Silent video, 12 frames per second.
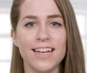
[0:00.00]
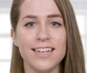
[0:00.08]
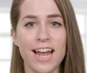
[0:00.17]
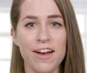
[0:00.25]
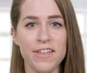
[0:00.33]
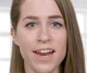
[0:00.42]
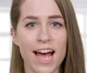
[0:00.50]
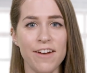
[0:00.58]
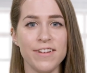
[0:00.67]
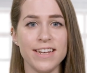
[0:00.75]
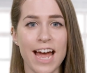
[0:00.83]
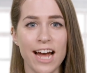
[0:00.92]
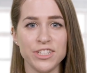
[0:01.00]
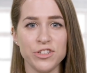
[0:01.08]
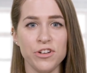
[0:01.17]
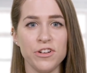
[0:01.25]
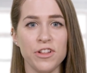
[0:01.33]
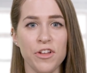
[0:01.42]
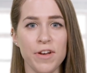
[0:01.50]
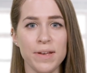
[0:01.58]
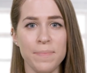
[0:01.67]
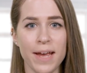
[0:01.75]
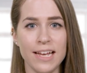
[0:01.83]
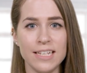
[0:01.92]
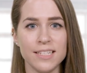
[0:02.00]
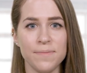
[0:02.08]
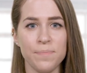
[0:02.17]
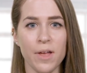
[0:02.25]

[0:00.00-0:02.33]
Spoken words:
Now that I have a natural glowing base,